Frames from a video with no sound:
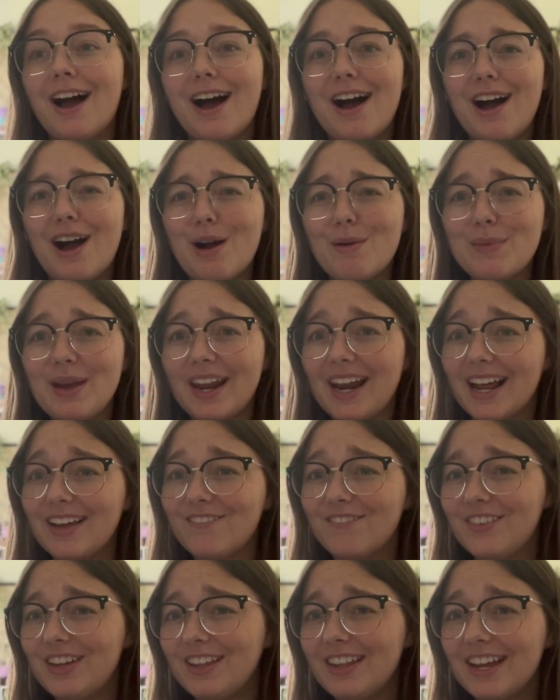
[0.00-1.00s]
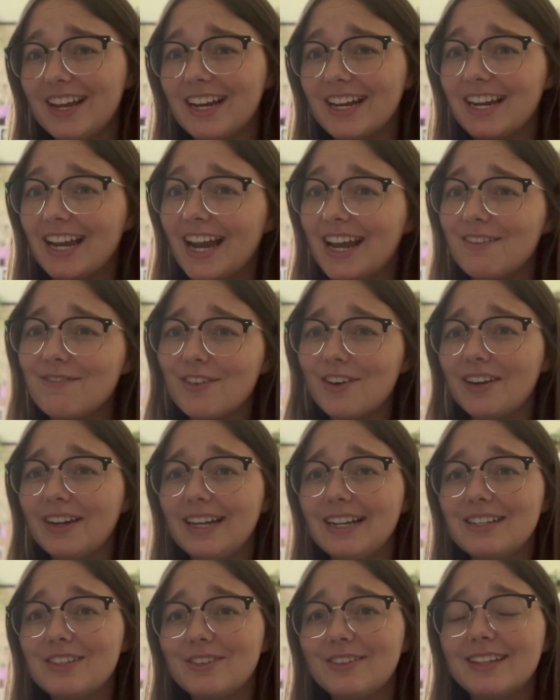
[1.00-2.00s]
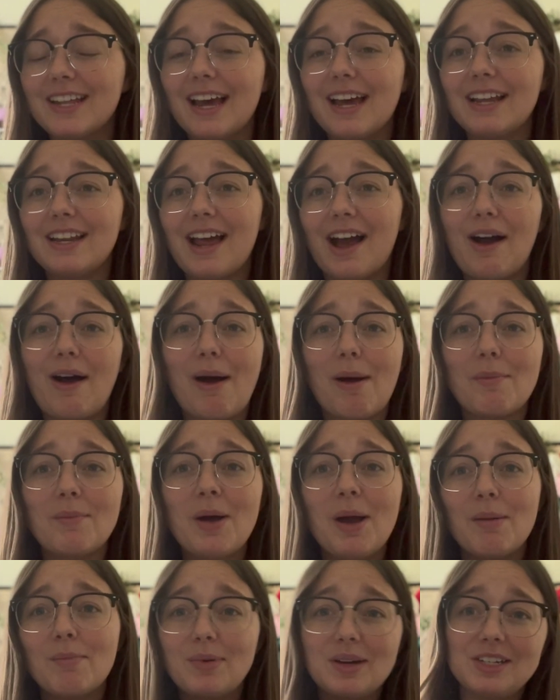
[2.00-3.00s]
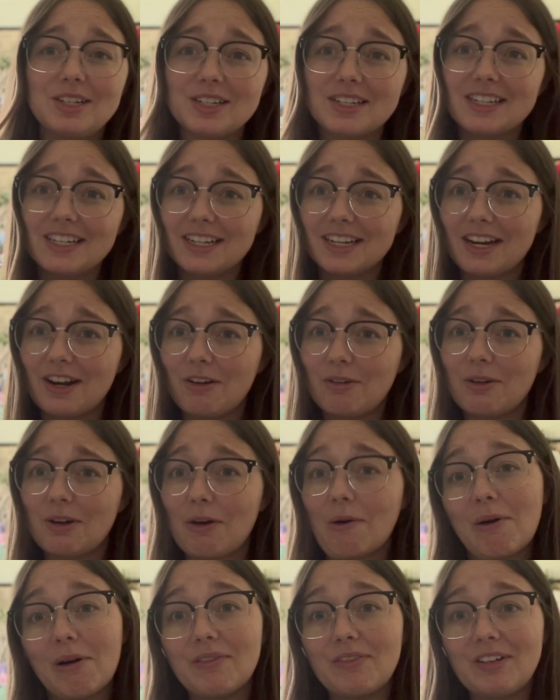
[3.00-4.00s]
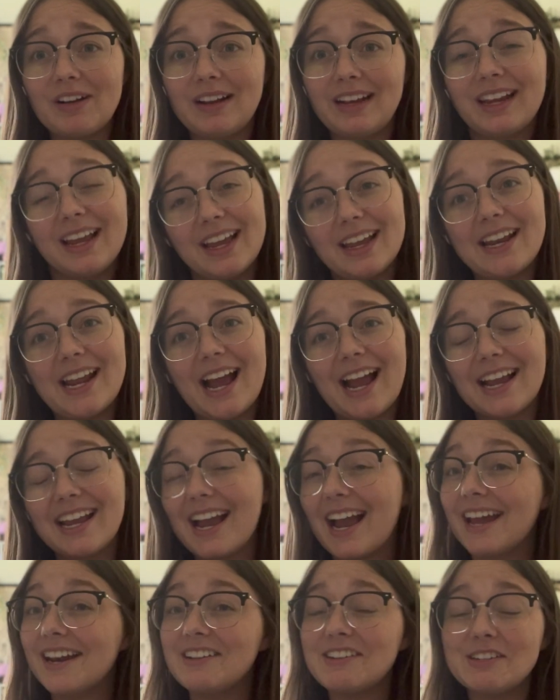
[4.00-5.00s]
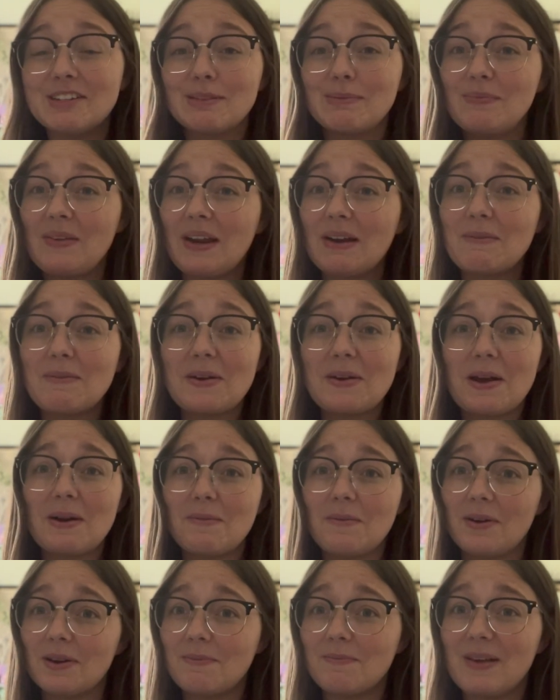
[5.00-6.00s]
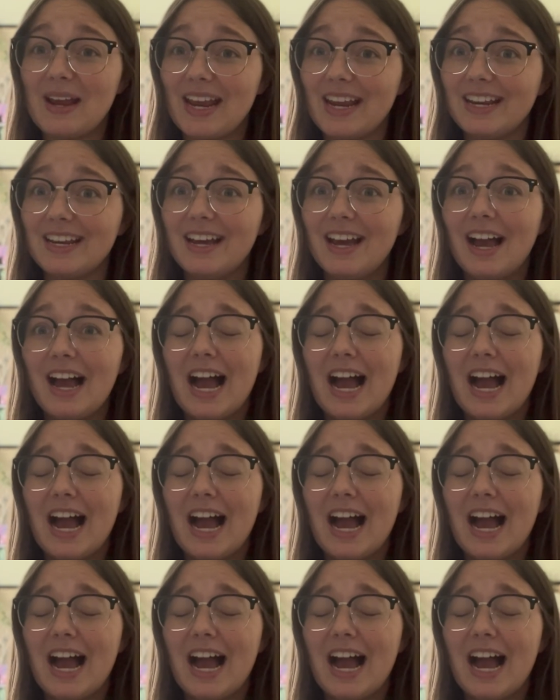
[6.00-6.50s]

And I feel like I kind of already answered that, but just to, go over it again, I kind of just make what I want to make.